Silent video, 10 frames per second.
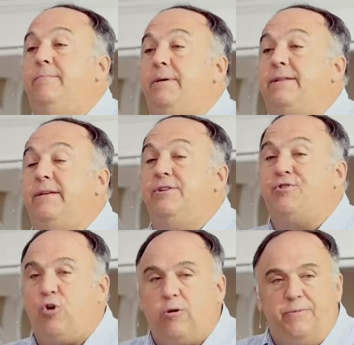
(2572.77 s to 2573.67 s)
But
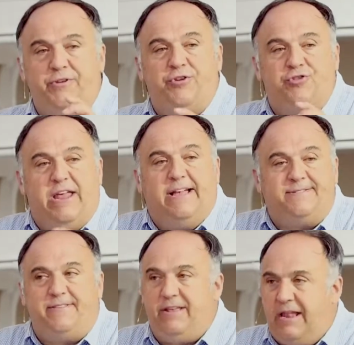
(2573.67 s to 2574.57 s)
circumcision
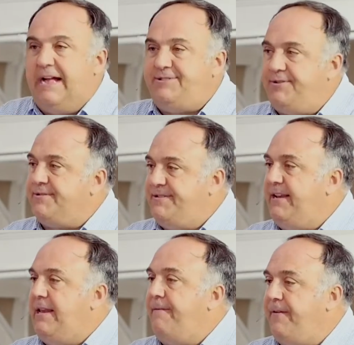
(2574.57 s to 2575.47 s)
has theological
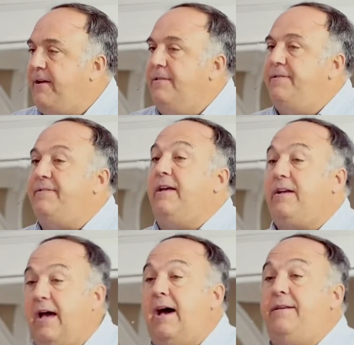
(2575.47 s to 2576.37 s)
significance
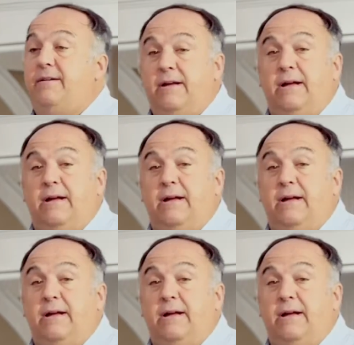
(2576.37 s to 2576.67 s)
that God